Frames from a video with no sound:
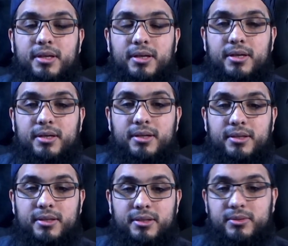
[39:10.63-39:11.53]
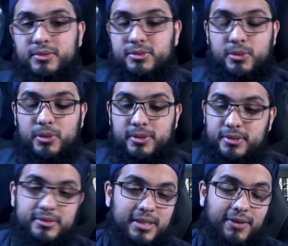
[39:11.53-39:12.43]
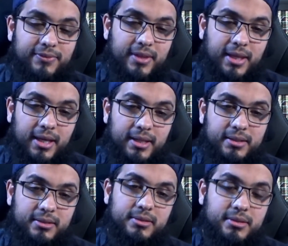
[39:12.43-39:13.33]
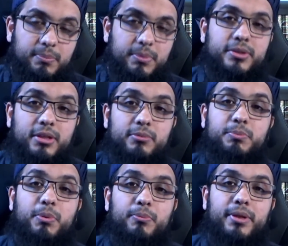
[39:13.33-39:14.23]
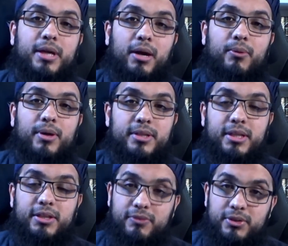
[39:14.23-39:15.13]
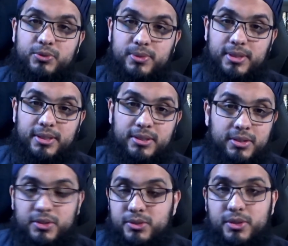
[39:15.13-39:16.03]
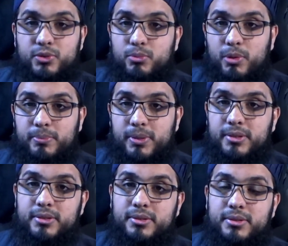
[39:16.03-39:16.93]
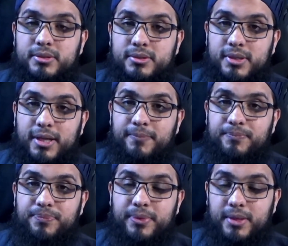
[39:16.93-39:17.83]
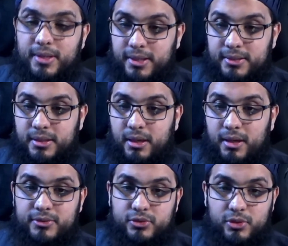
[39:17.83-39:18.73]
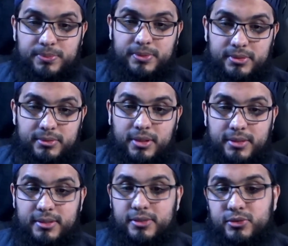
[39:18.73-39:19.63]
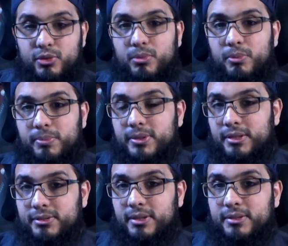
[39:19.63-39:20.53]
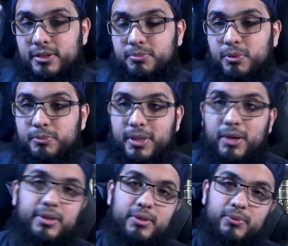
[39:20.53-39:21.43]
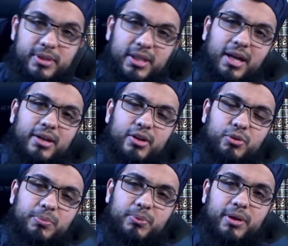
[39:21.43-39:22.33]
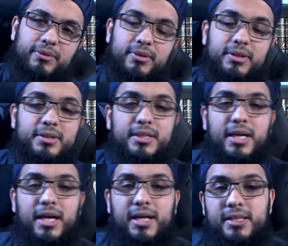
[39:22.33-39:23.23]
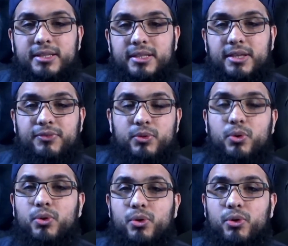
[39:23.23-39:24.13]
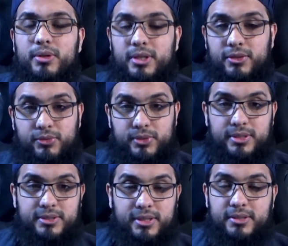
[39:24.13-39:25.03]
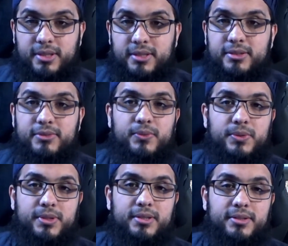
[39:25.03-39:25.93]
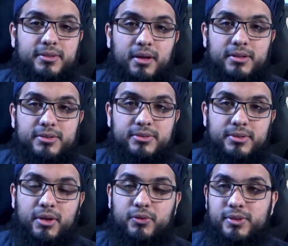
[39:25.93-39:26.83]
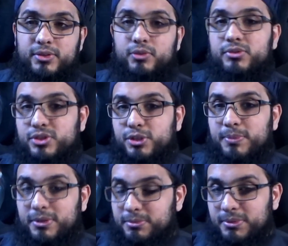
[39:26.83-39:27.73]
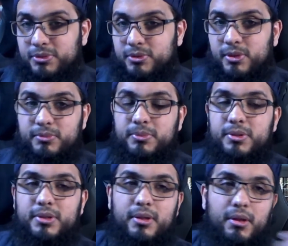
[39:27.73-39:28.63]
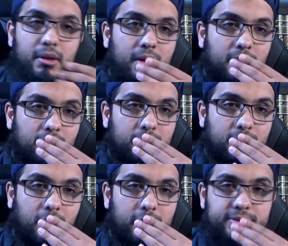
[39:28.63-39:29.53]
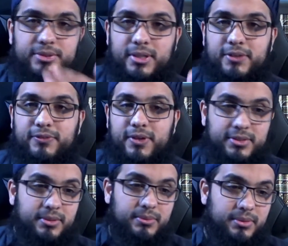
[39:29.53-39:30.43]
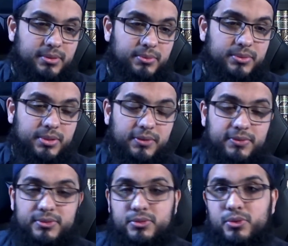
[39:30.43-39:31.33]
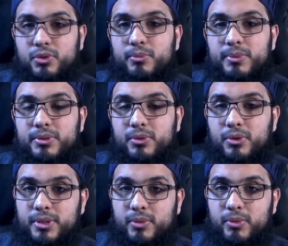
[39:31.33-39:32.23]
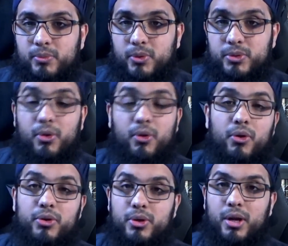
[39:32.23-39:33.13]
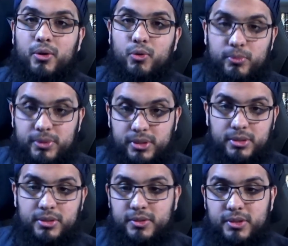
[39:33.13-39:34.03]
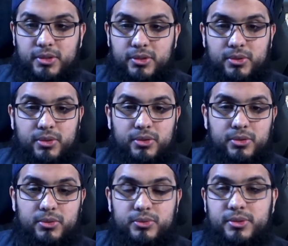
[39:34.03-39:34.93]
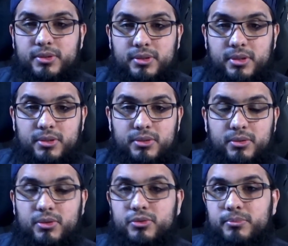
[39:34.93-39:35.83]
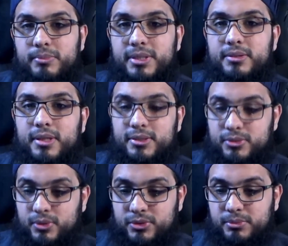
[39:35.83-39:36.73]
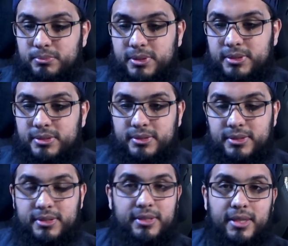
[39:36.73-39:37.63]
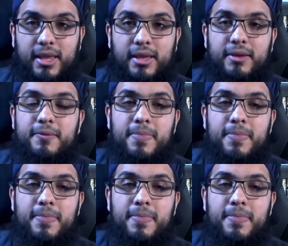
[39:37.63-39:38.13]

it's slaughtered, it's left there, and the blood keeps pumping out, and then eventually there's no more blood, right? The heart stops, and there's no more blood that's pumped out, and then they hang it up and whatever. And then if you go home, and then if you take this carcass, right, of let's say of a sheep that's been slaughtered, sacrifice, and it was, if it's to come into contact with water, or you're at home and you got some meat and it's got some blood there,